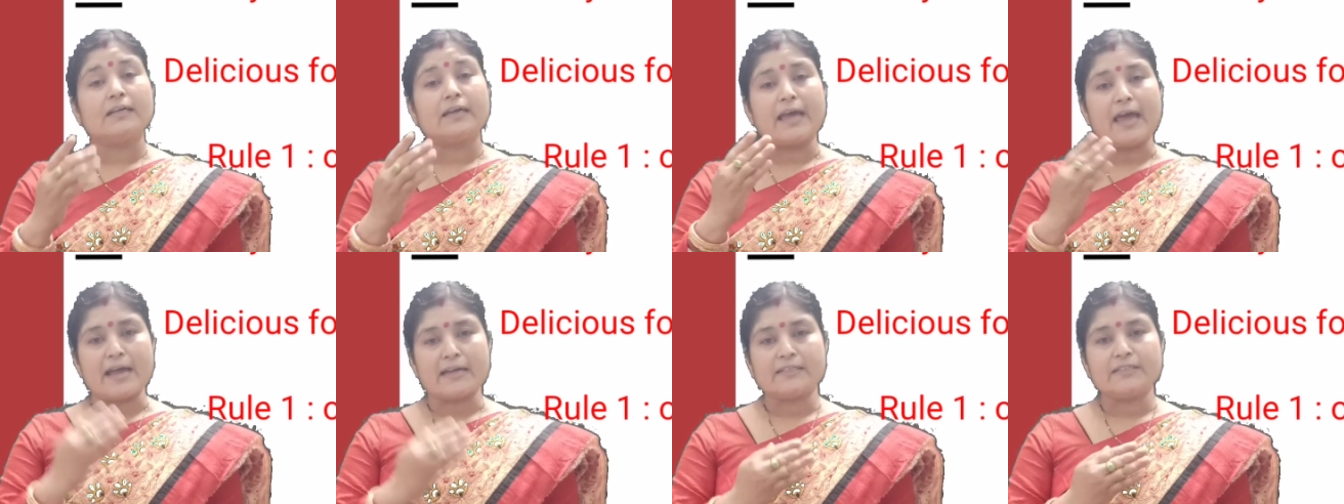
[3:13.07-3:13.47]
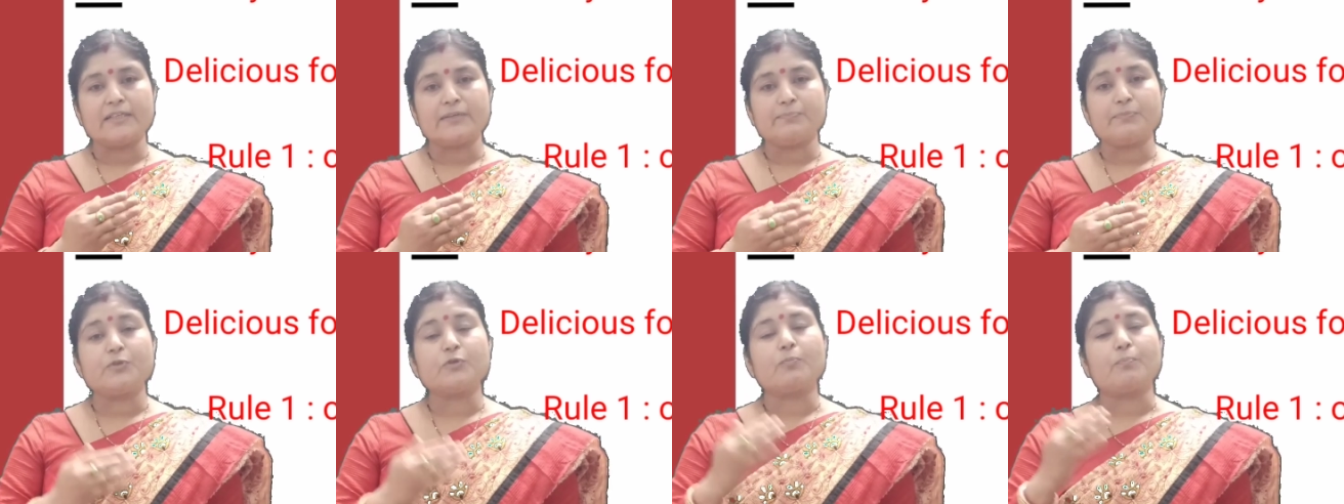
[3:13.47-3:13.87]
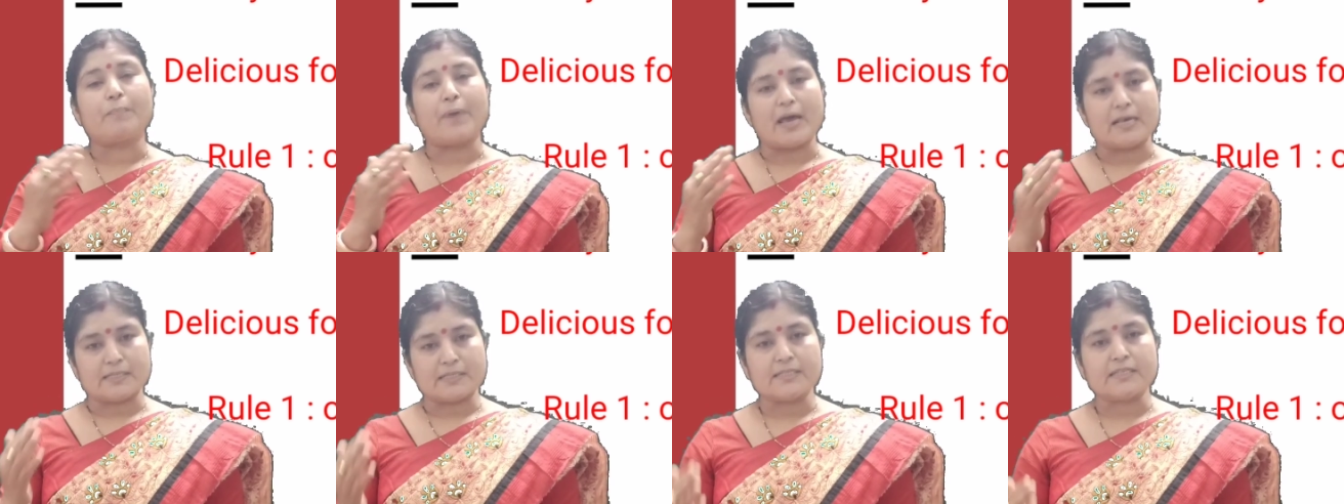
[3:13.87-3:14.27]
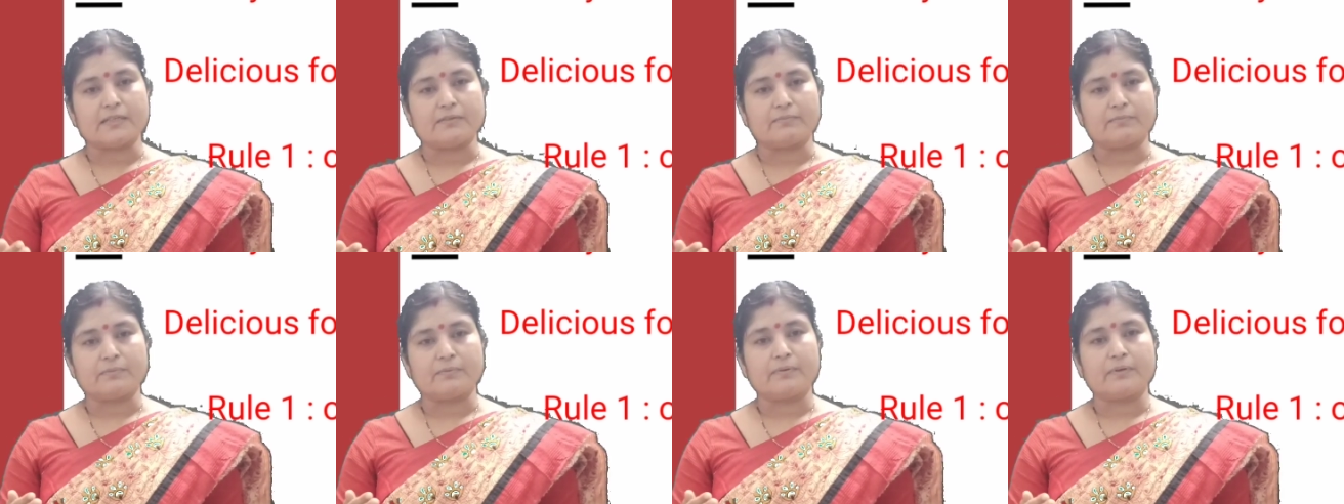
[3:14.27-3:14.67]
active to
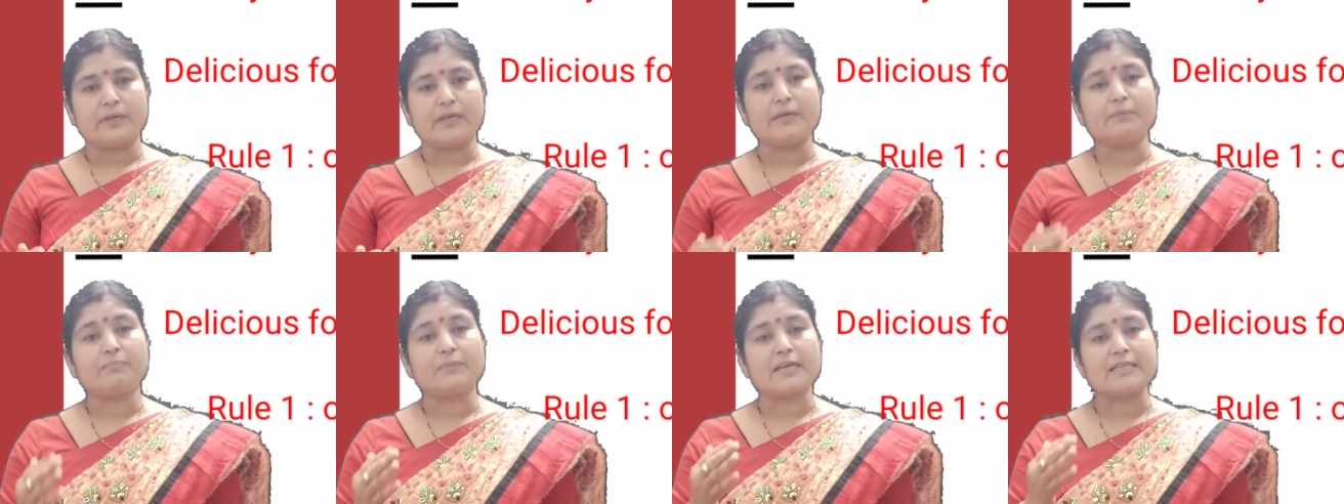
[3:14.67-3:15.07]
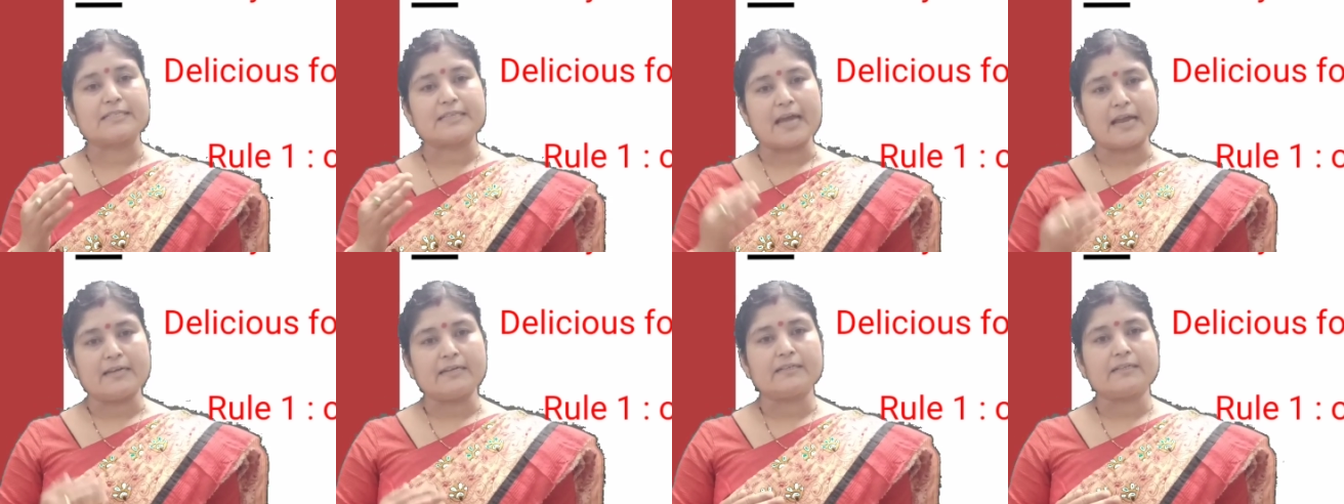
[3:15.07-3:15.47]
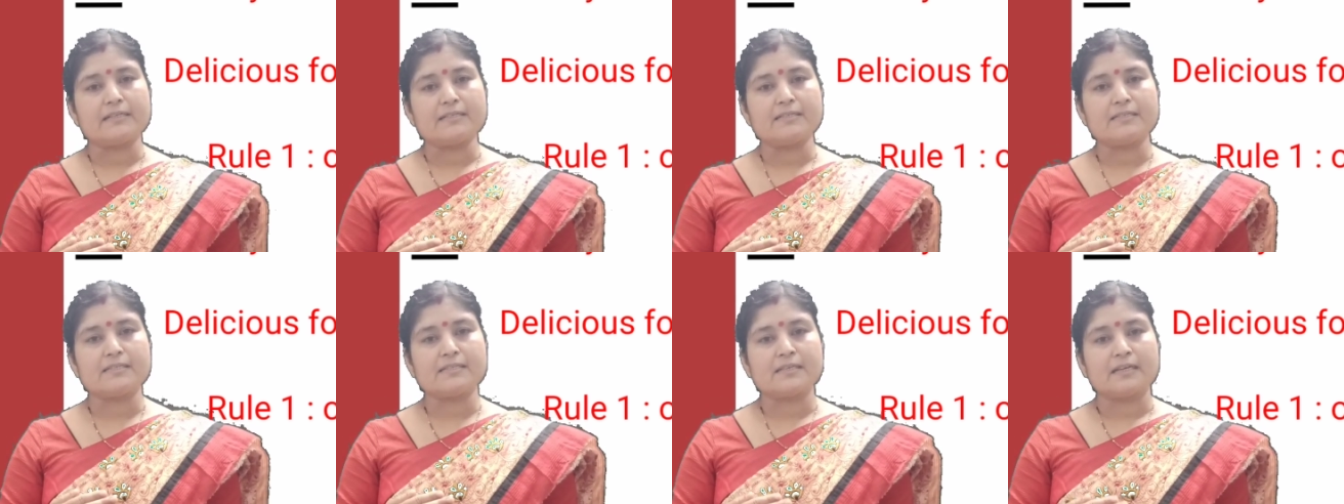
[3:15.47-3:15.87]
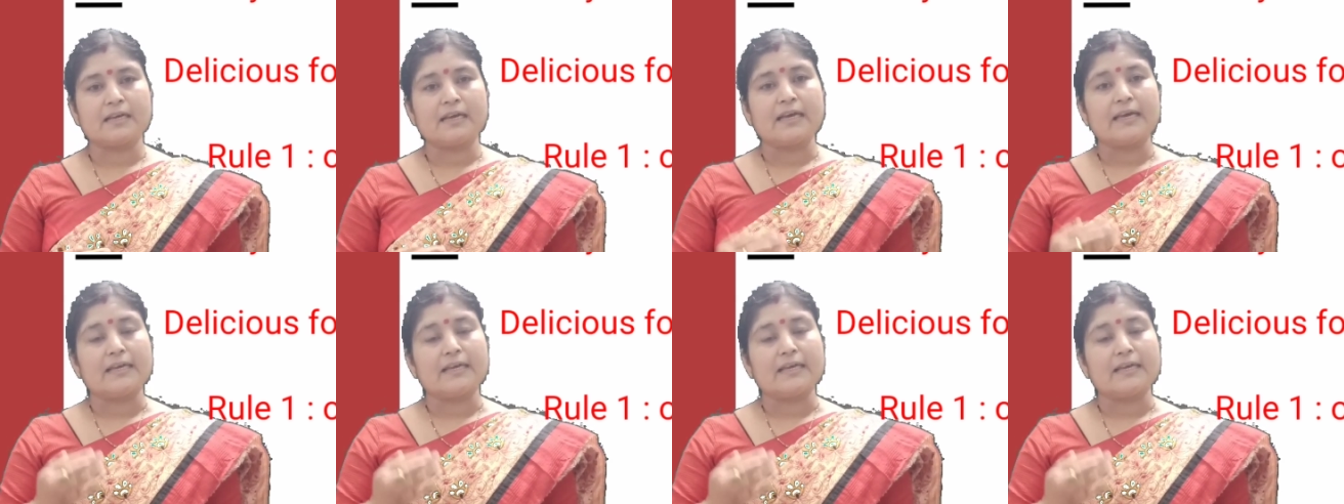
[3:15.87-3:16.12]
passive, if the sentence